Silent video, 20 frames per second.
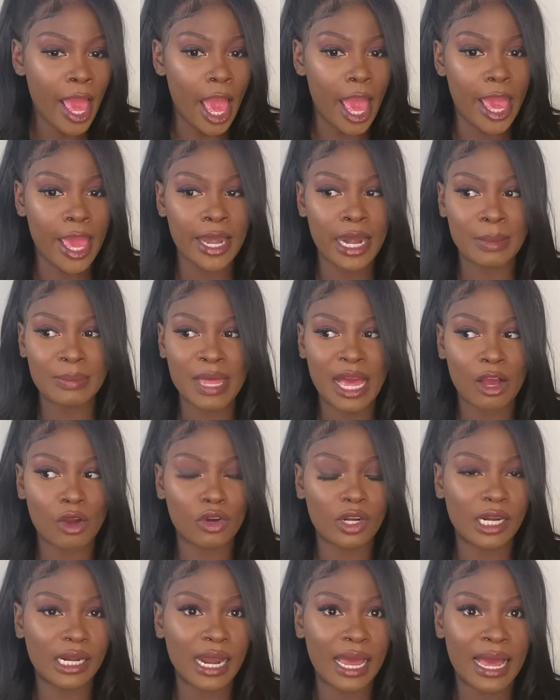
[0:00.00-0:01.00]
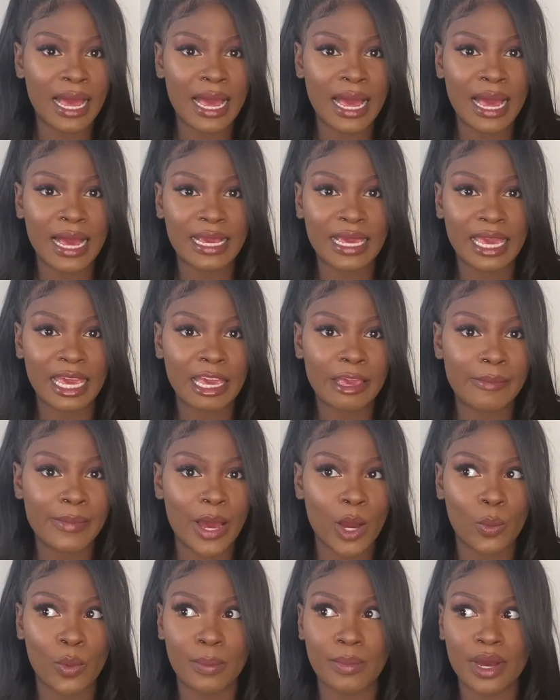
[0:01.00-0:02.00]
and I'm not going to lie, I came
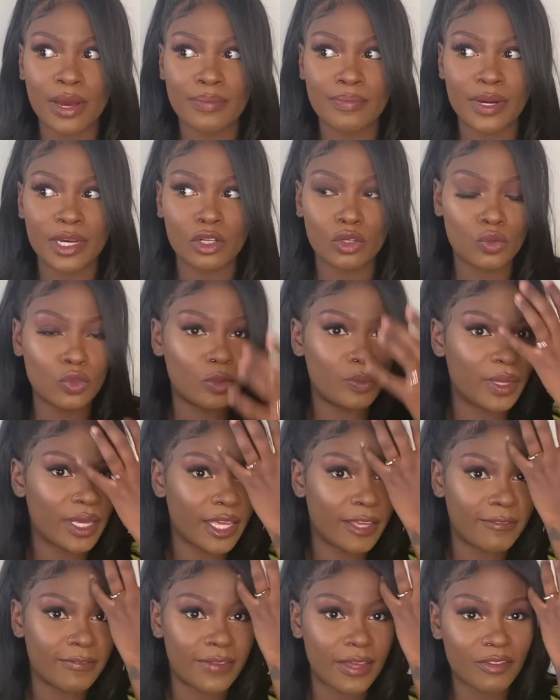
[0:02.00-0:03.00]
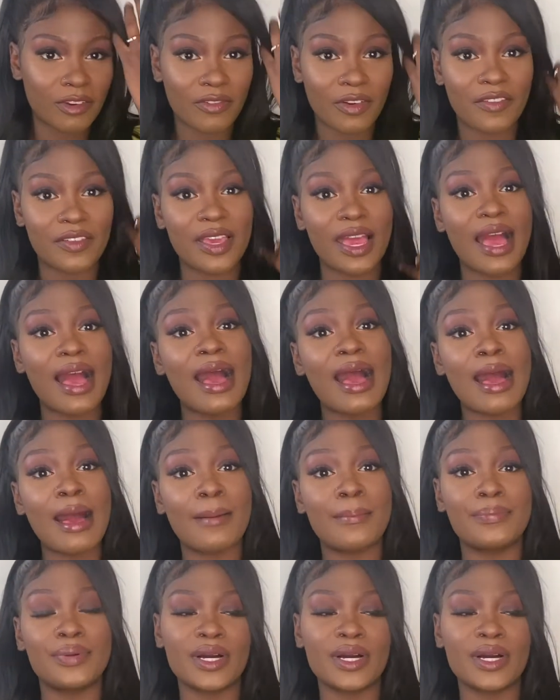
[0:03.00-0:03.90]
out with my bundles being very, very high.